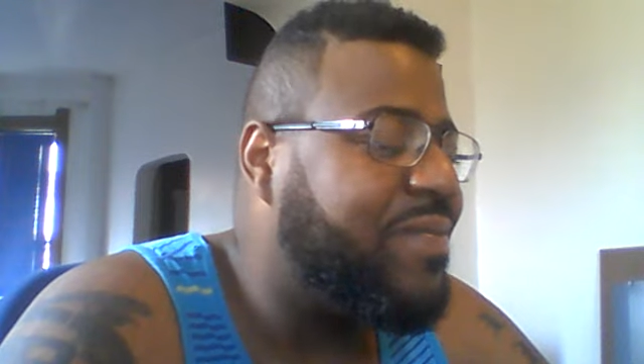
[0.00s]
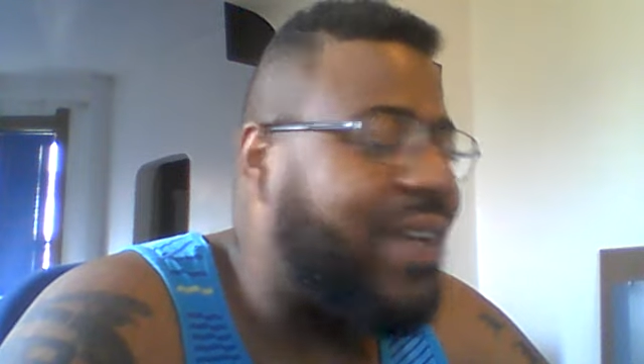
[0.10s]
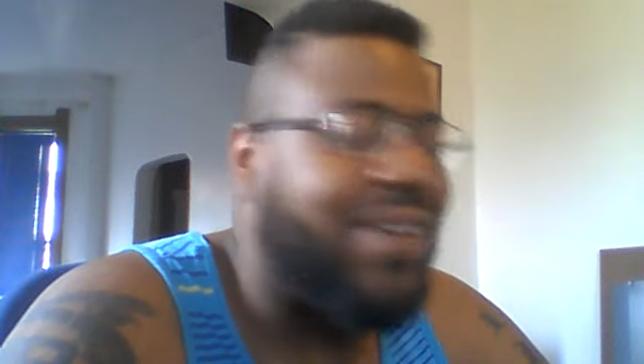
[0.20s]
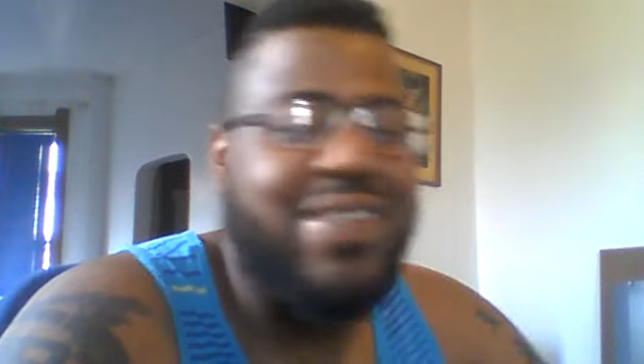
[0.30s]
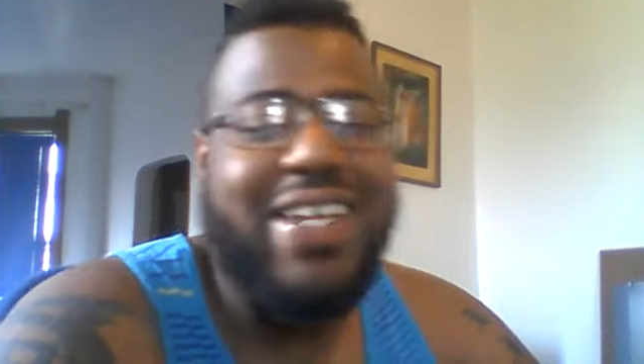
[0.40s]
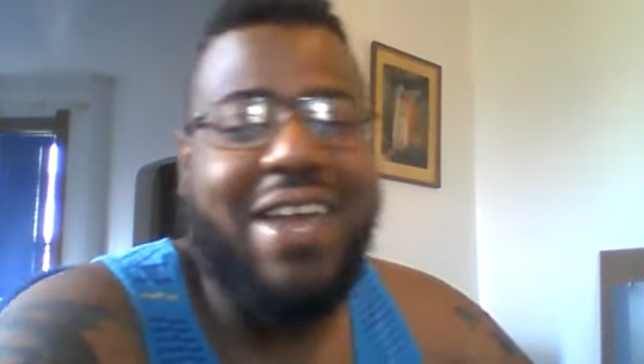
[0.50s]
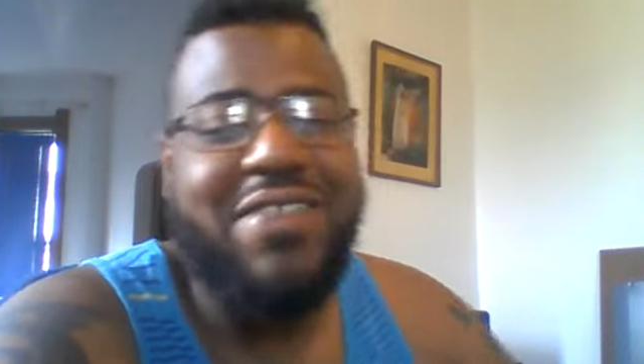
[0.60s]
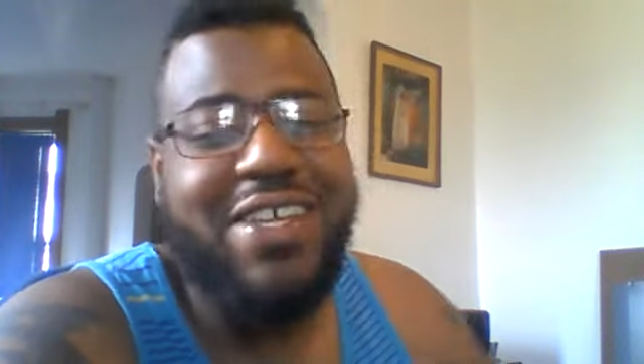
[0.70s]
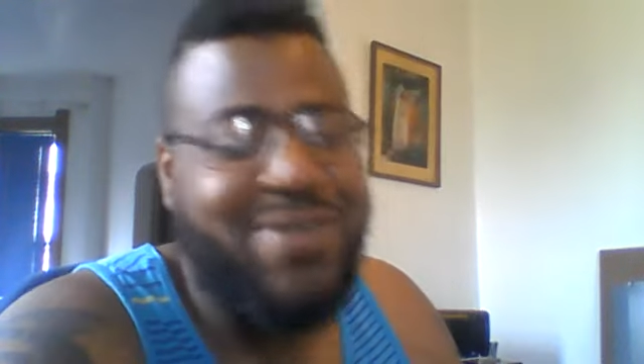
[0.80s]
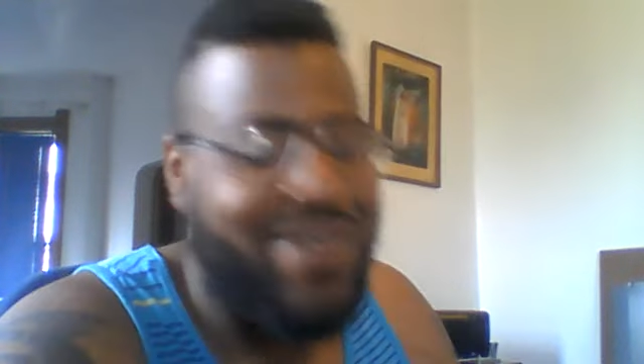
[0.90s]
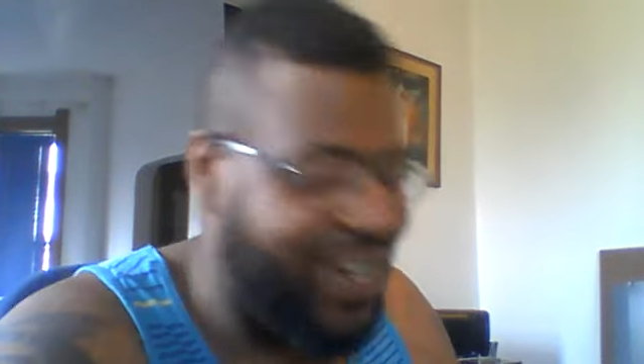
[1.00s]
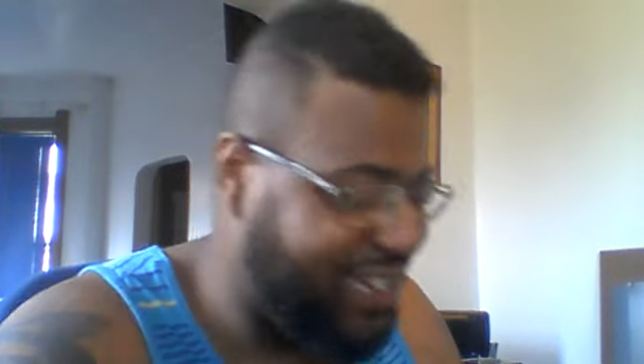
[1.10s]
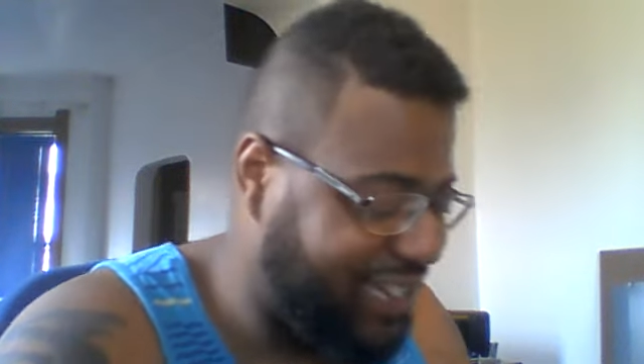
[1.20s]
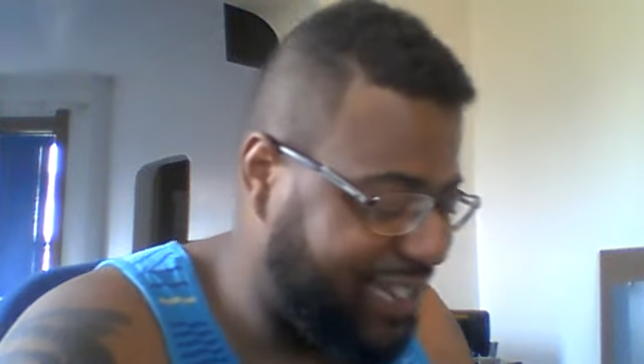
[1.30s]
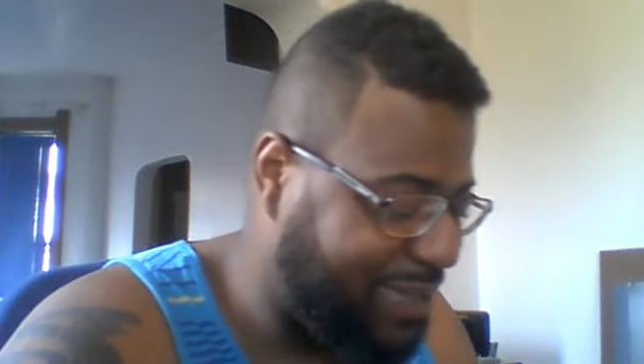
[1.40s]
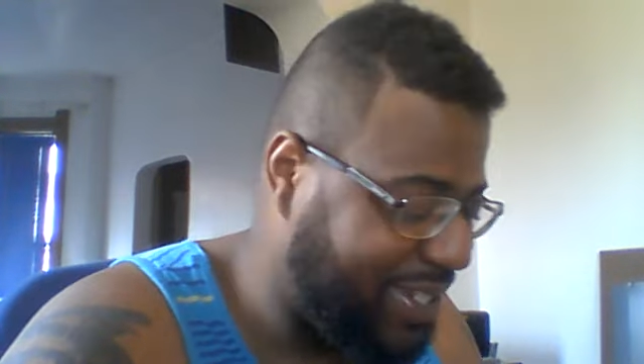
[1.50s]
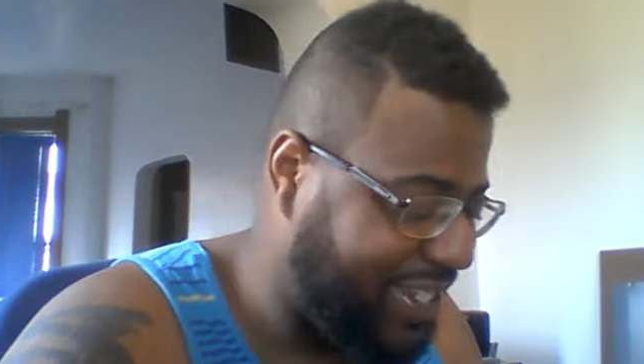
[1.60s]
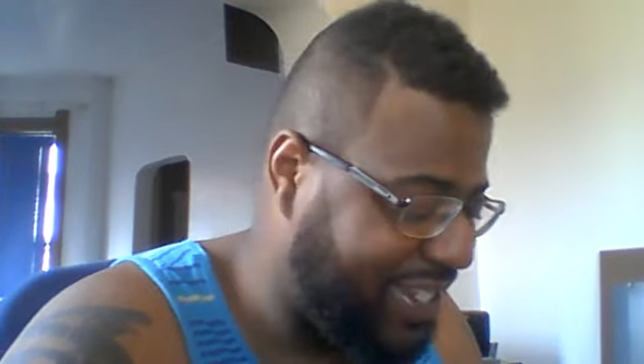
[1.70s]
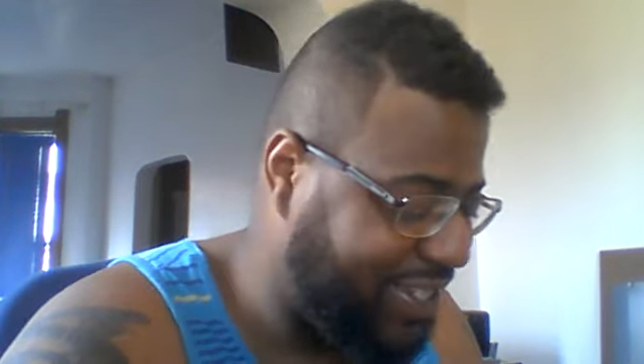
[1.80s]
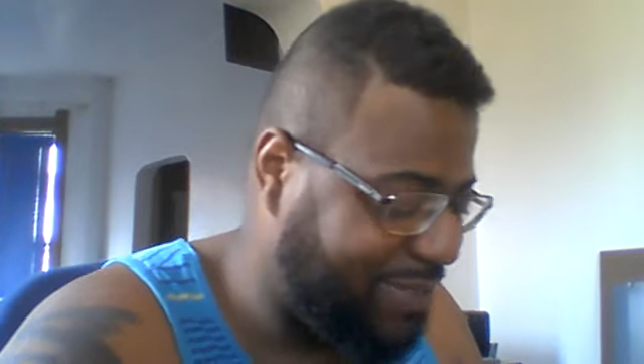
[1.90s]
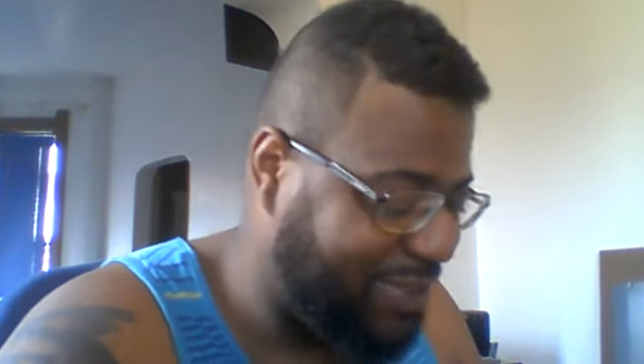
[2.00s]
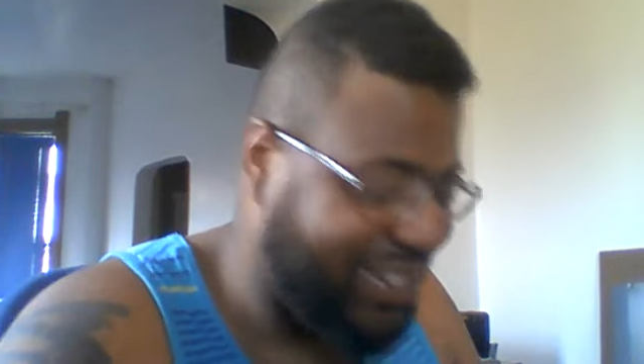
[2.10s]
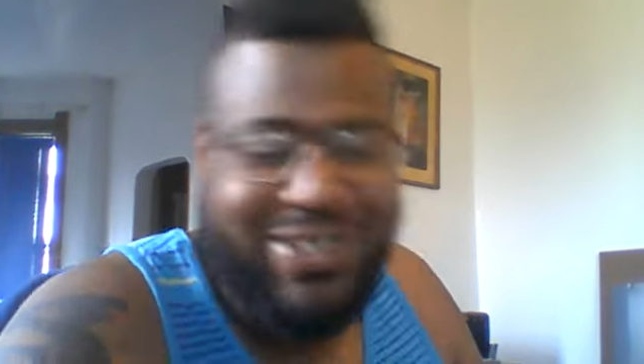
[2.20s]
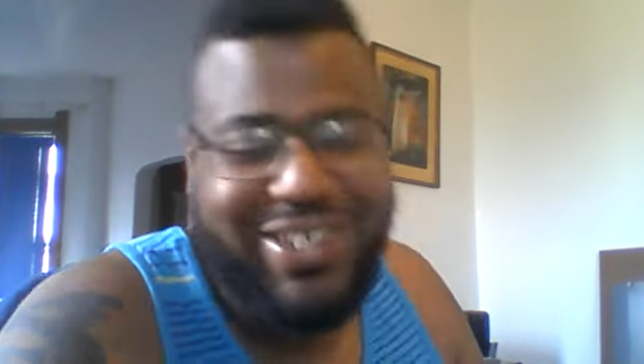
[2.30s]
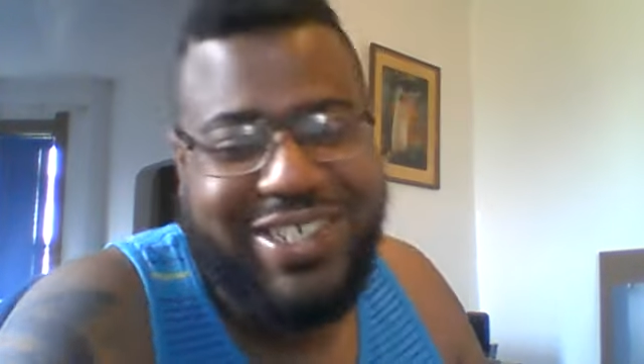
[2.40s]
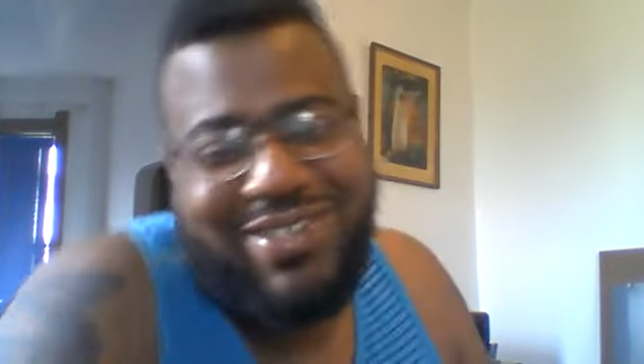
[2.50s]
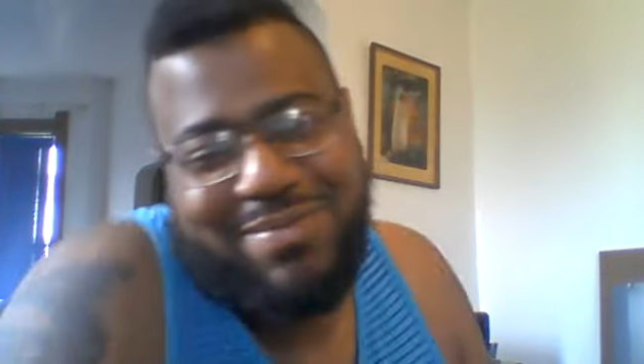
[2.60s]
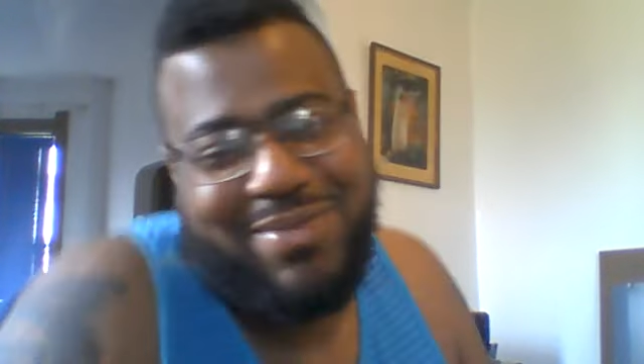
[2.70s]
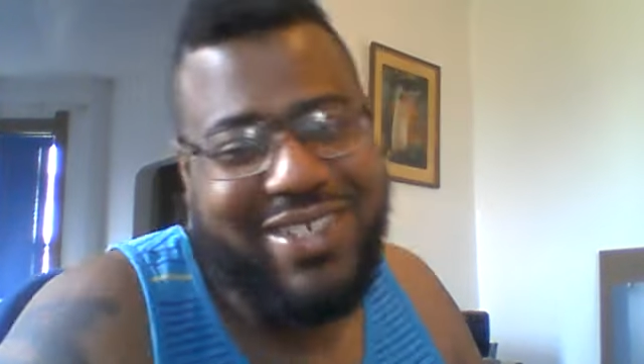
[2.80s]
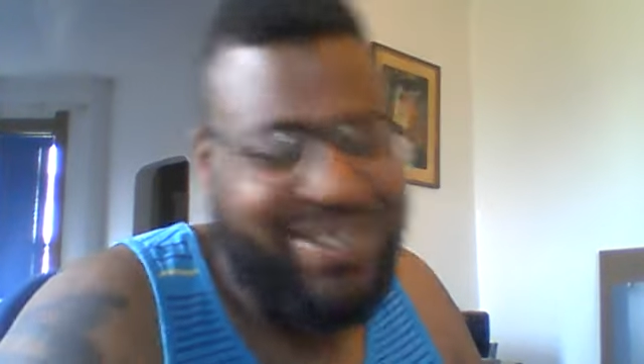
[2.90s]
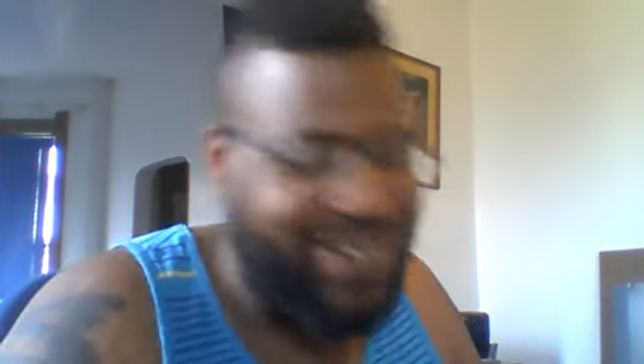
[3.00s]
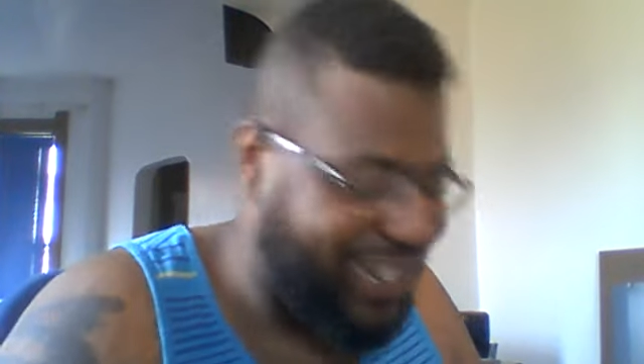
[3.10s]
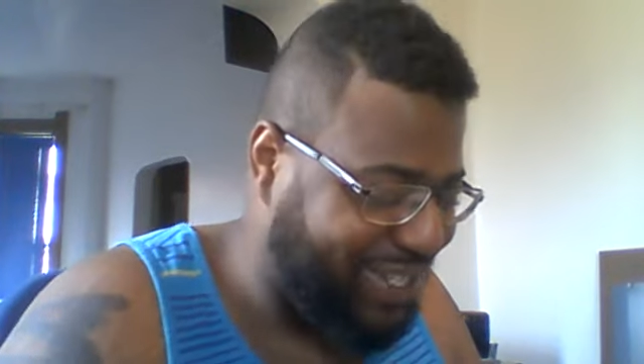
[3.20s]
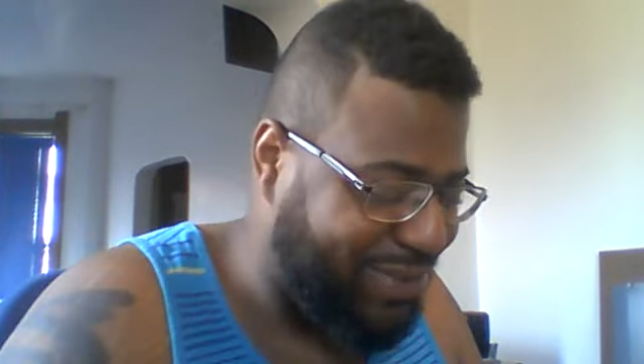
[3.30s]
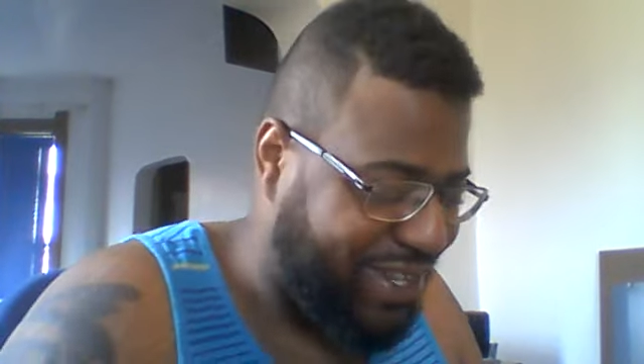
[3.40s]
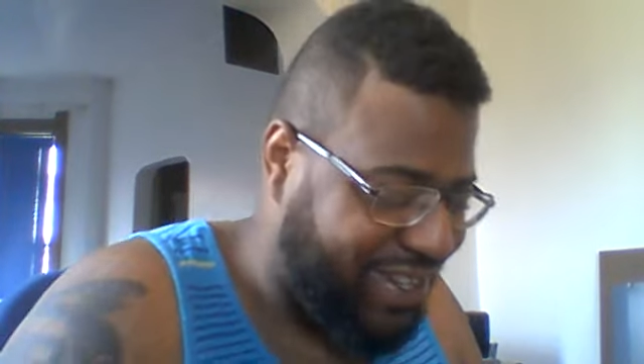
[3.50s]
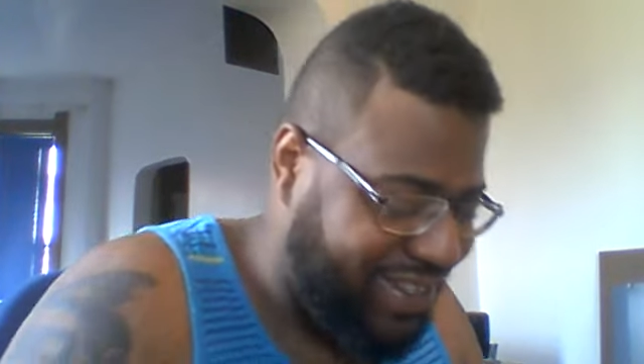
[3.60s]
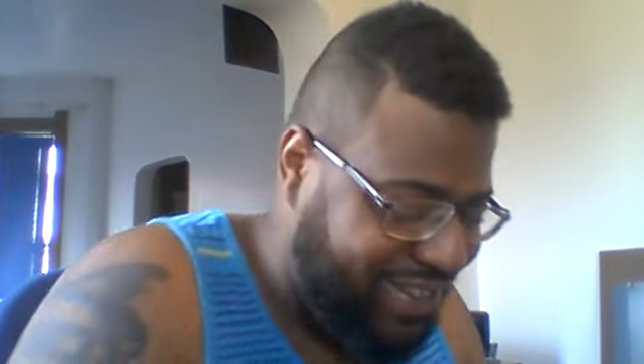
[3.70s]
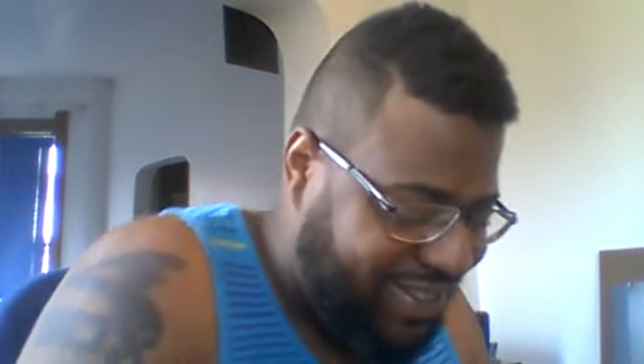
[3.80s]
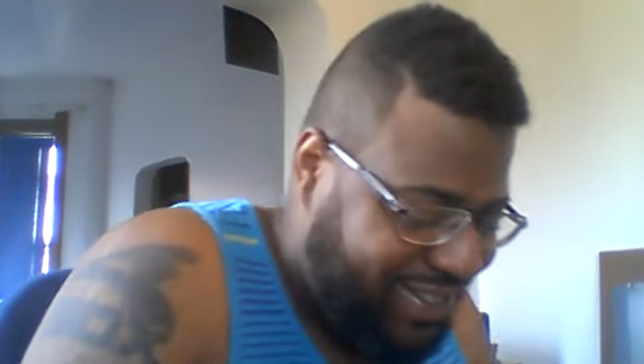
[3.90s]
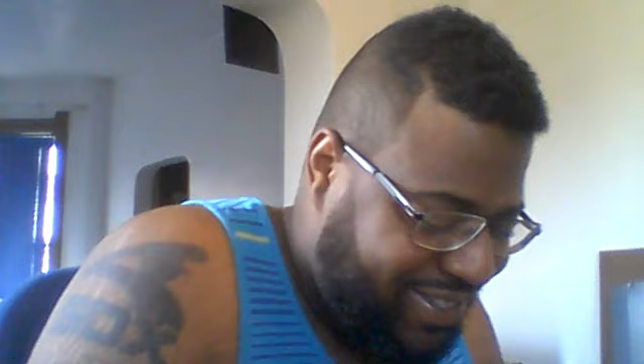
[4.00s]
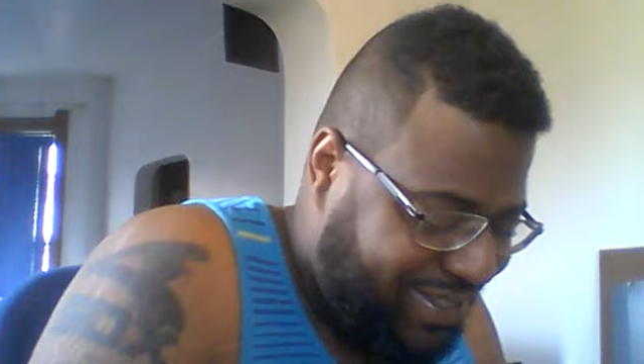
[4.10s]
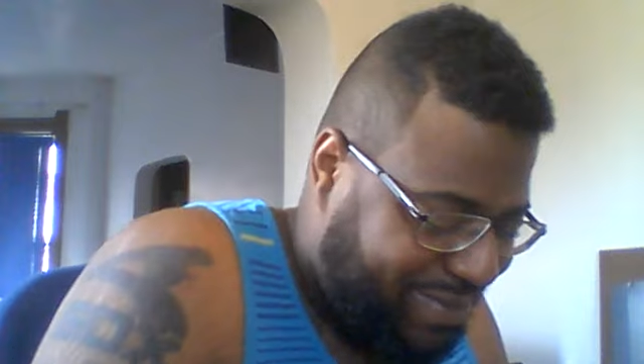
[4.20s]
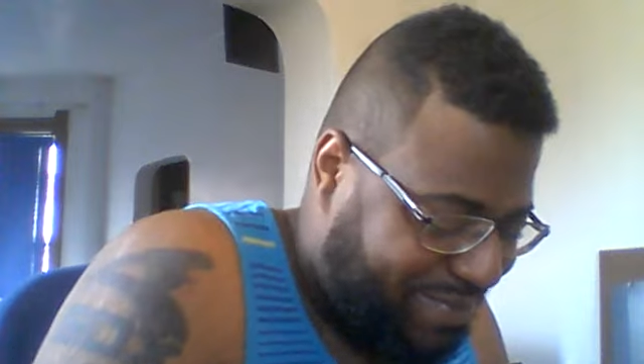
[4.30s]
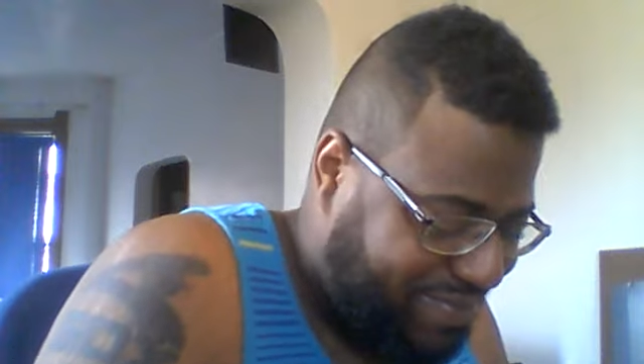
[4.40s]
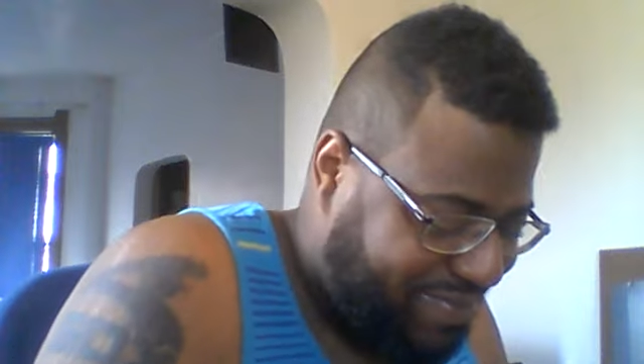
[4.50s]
I don't think I have any other rants. You know what I'm saying? So I'm just gonna get I'm gonna get straight into it.